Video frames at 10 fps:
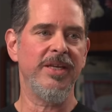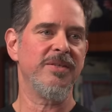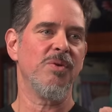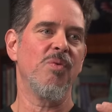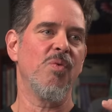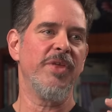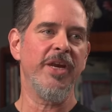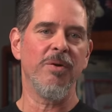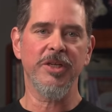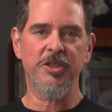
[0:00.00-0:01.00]
these?
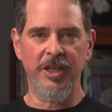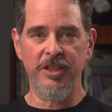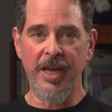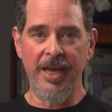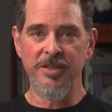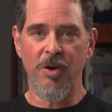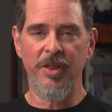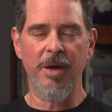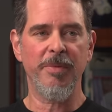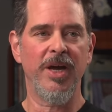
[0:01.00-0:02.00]
They don't exchange hands
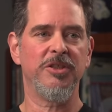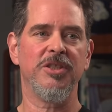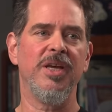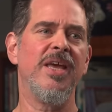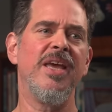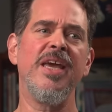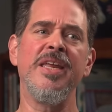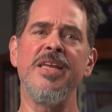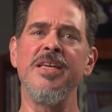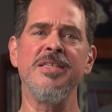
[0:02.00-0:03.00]
all that much.
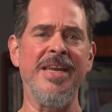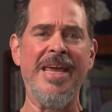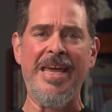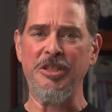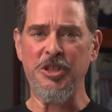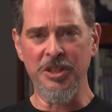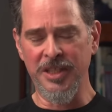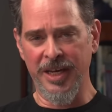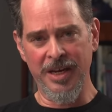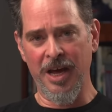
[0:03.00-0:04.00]
It is an
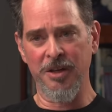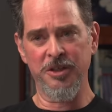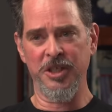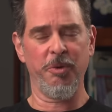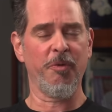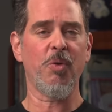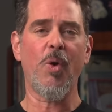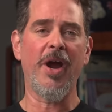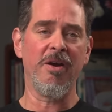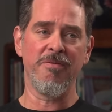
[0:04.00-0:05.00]
ancient technology. It would
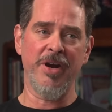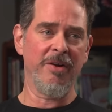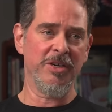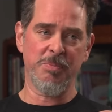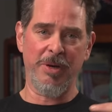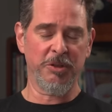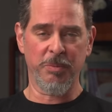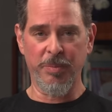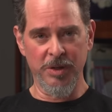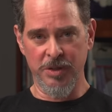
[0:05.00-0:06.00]
require a very
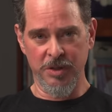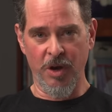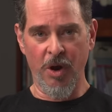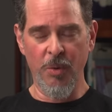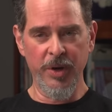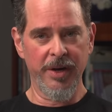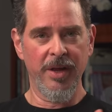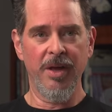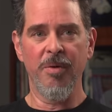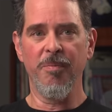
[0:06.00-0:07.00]
special person to own
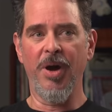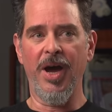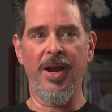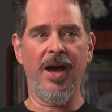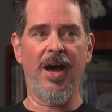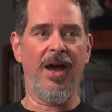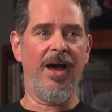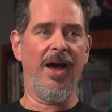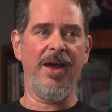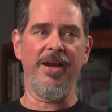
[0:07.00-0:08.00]
it. But
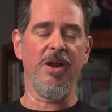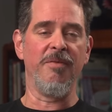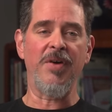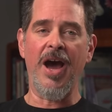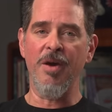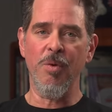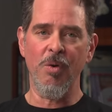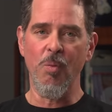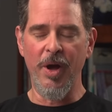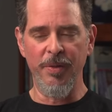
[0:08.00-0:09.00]
you know, if I
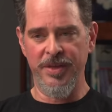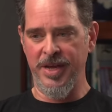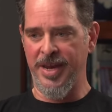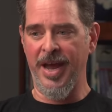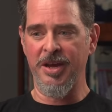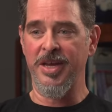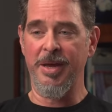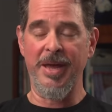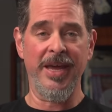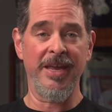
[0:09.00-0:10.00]
were wealthy and I
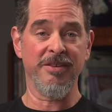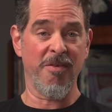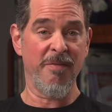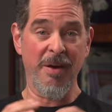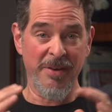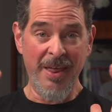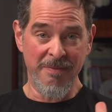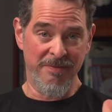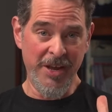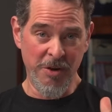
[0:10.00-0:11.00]
could get hands of a
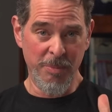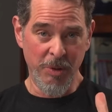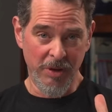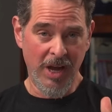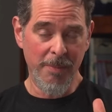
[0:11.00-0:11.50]
not Vanderbilt